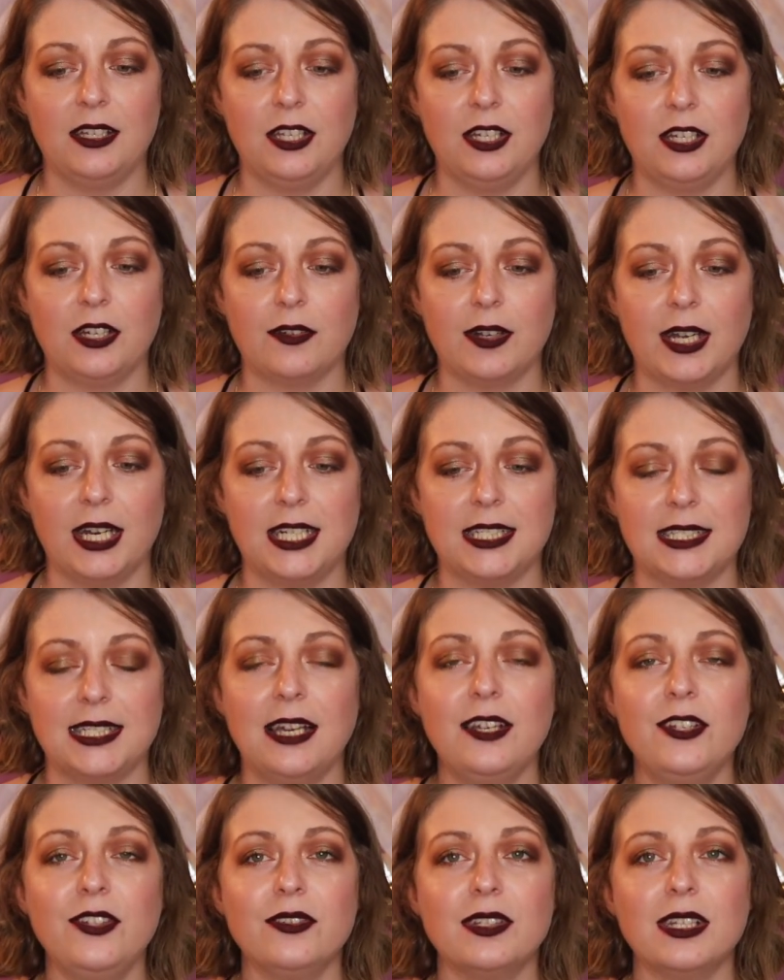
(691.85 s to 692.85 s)
you know, kind of
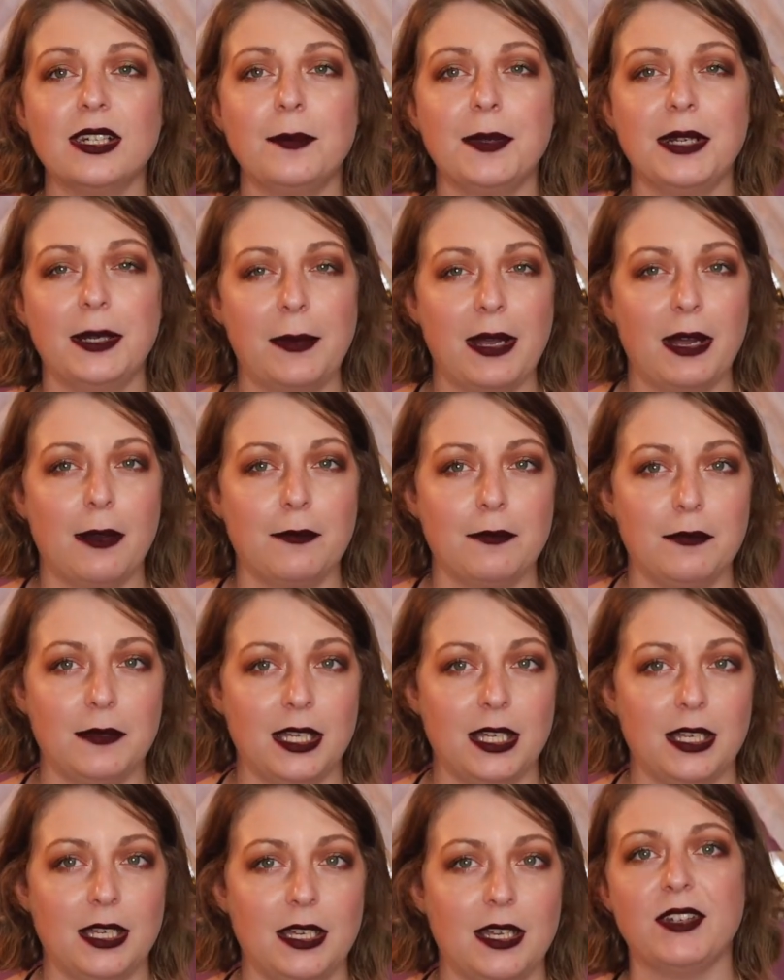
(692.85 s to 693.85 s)
tell you a little bit about me.